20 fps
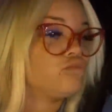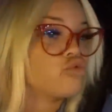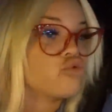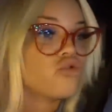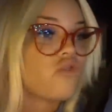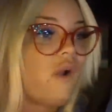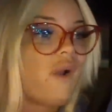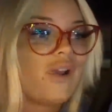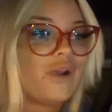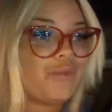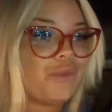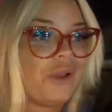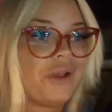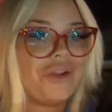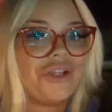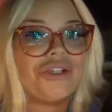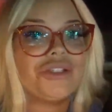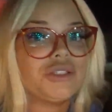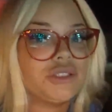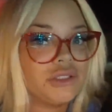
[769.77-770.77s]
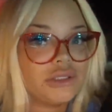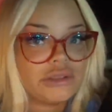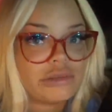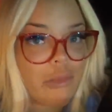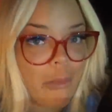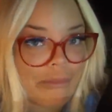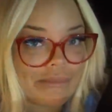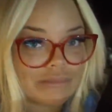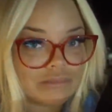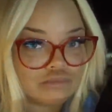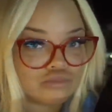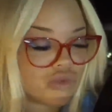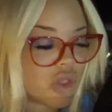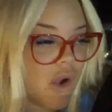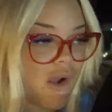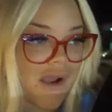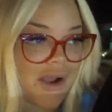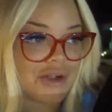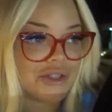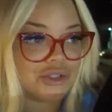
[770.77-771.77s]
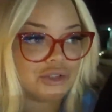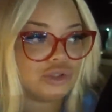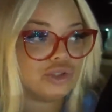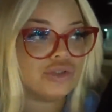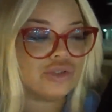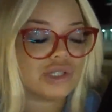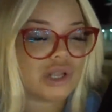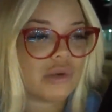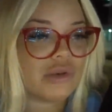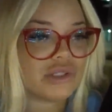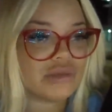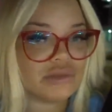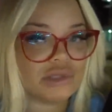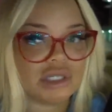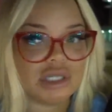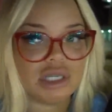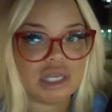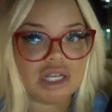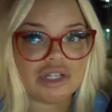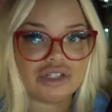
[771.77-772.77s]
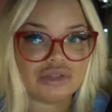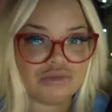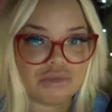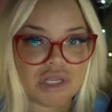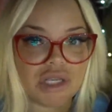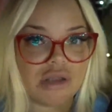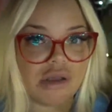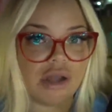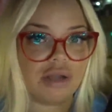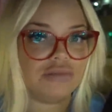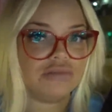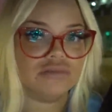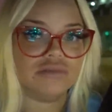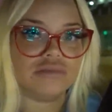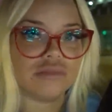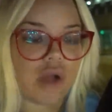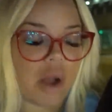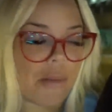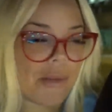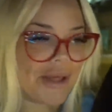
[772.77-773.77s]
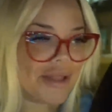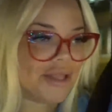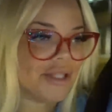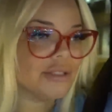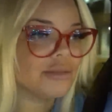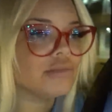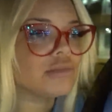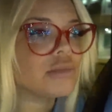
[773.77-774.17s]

So I ain't mad at it, because that's goals. I want someone to engage me in a month.